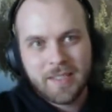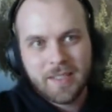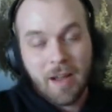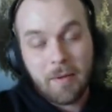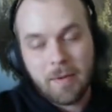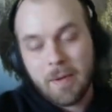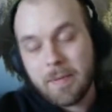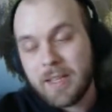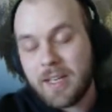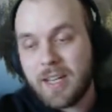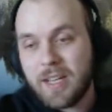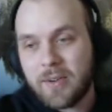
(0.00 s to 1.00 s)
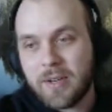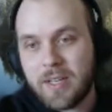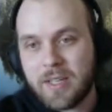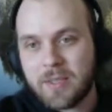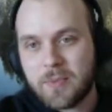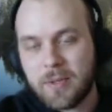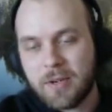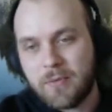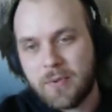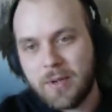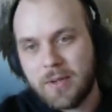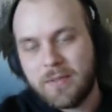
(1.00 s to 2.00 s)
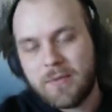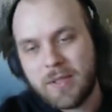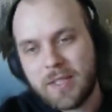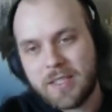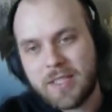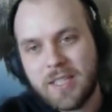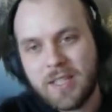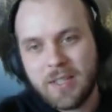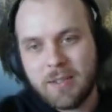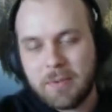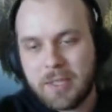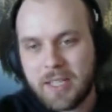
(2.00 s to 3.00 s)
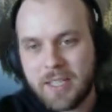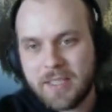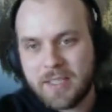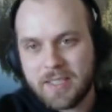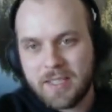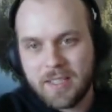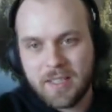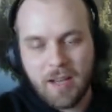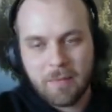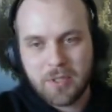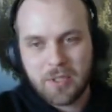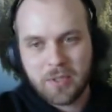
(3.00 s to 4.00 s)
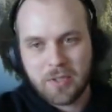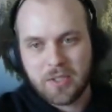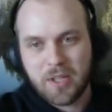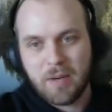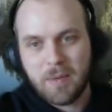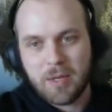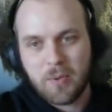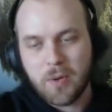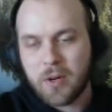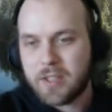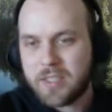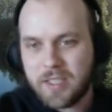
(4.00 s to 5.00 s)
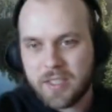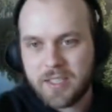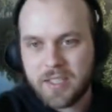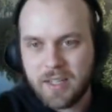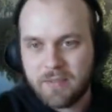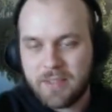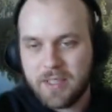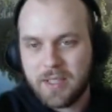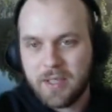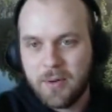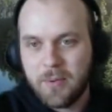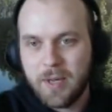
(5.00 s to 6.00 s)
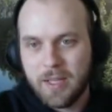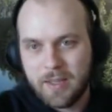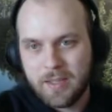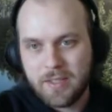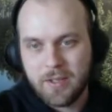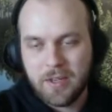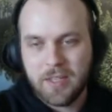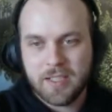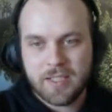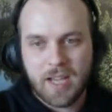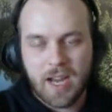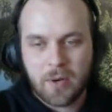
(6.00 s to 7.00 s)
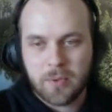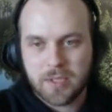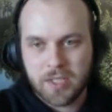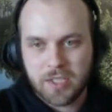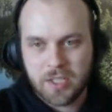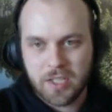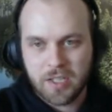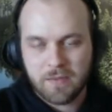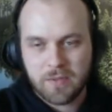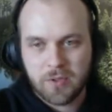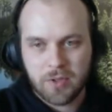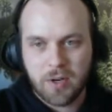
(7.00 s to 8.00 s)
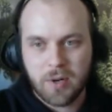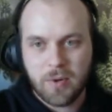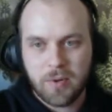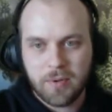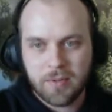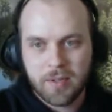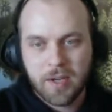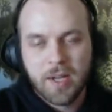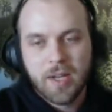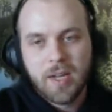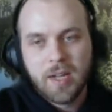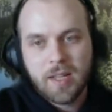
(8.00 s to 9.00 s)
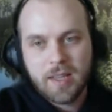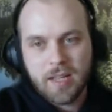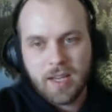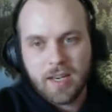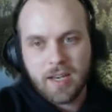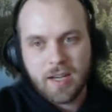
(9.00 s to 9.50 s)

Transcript: I mean, maybe the nitty gritty does work for this scenario, because I'm sure there's going to be quirks and stuff to deal with during this acquisition of Stronghold that